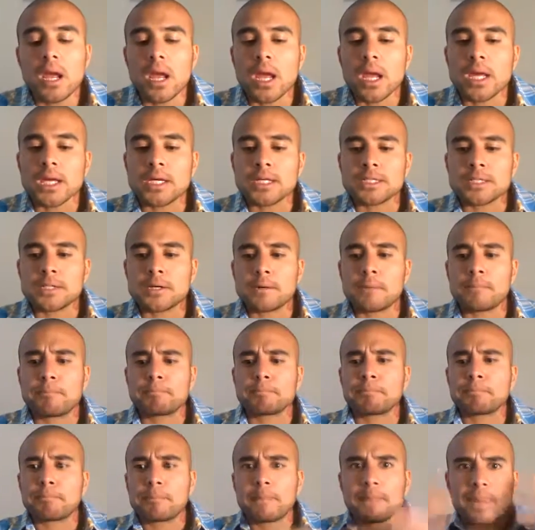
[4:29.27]
And
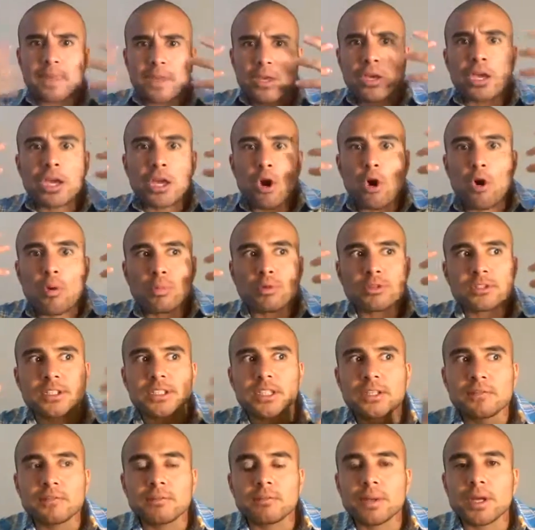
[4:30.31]
you can almost
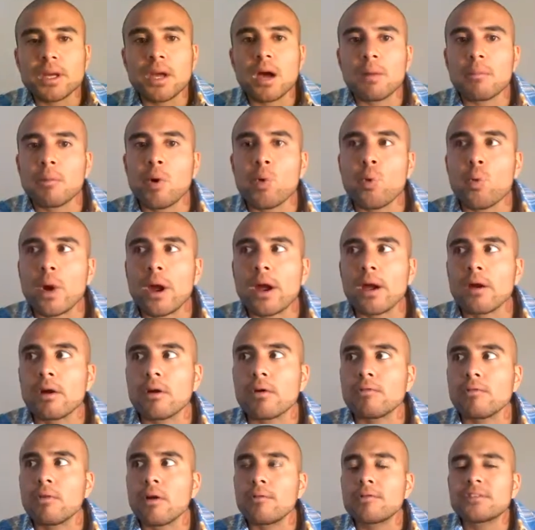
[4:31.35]
even become aware
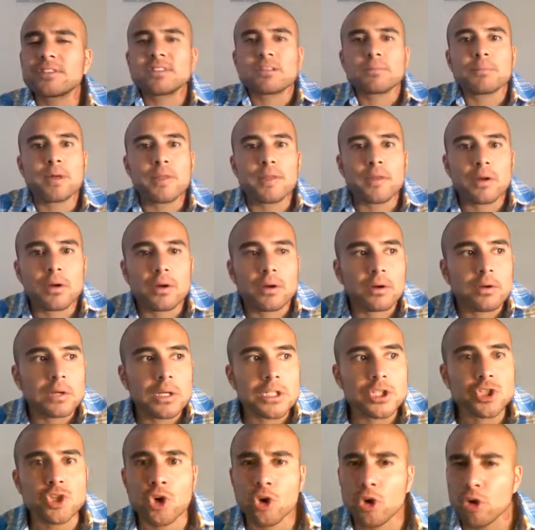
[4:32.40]
of some of their
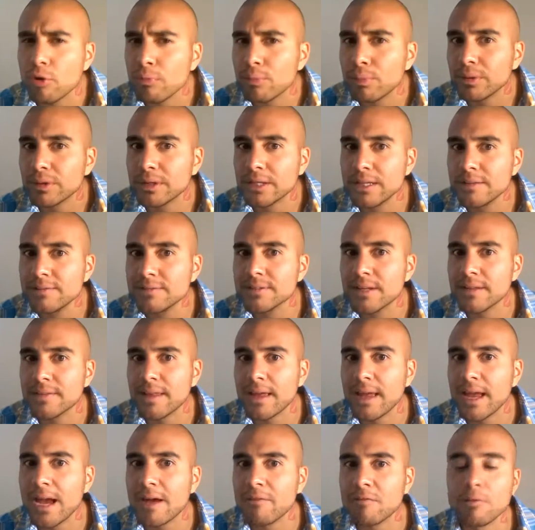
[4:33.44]
internal beliefs that
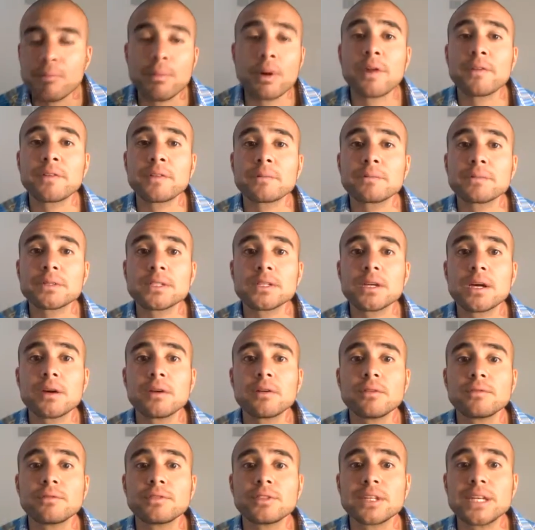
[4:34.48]
they have about
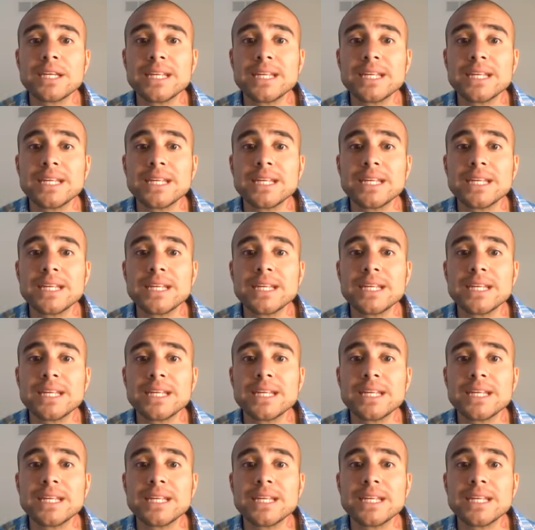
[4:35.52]
themselves.